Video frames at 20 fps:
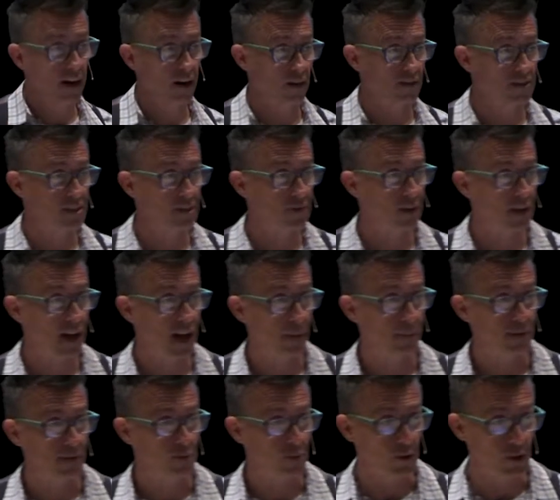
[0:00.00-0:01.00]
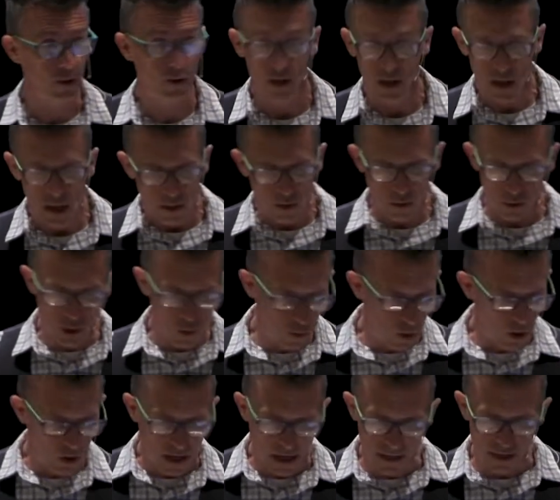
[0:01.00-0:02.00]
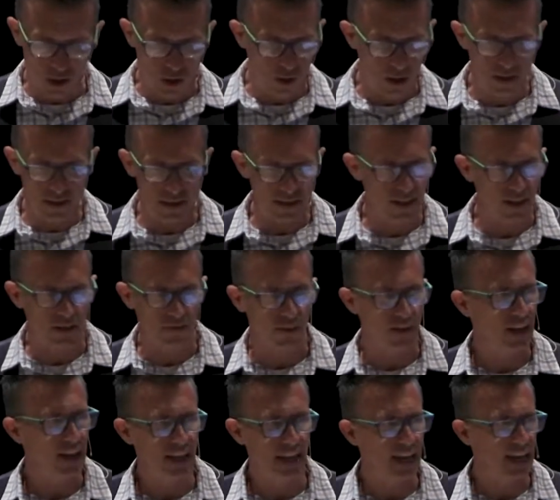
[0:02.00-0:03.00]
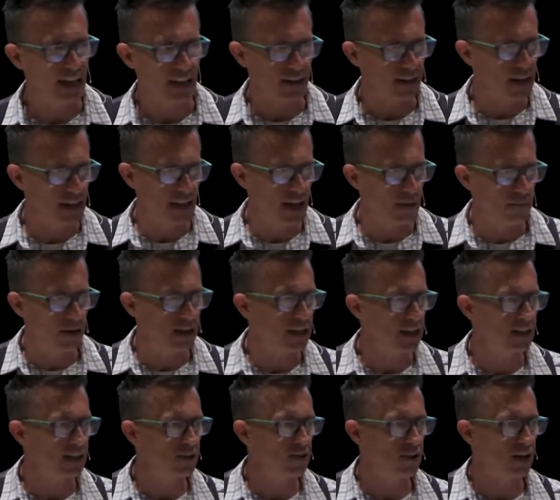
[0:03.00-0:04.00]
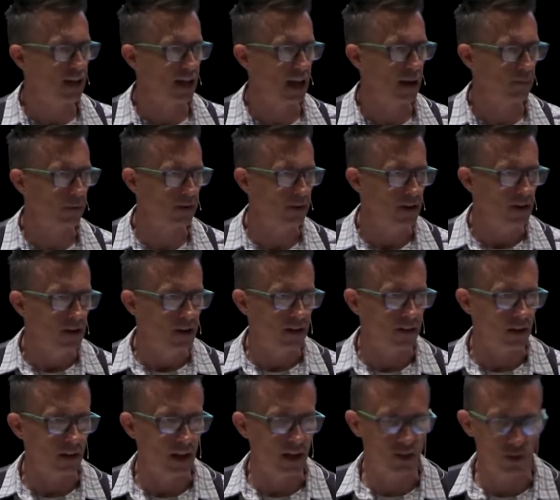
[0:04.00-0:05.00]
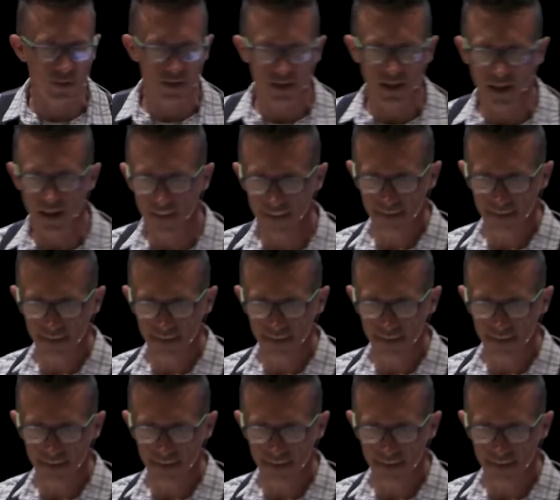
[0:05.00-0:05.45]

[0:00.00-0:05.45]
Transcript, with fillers: and see what happens. Well, they're, they're doing all kinds of crazy stuff and they can't, they can't make anything happen. And Elijah was like,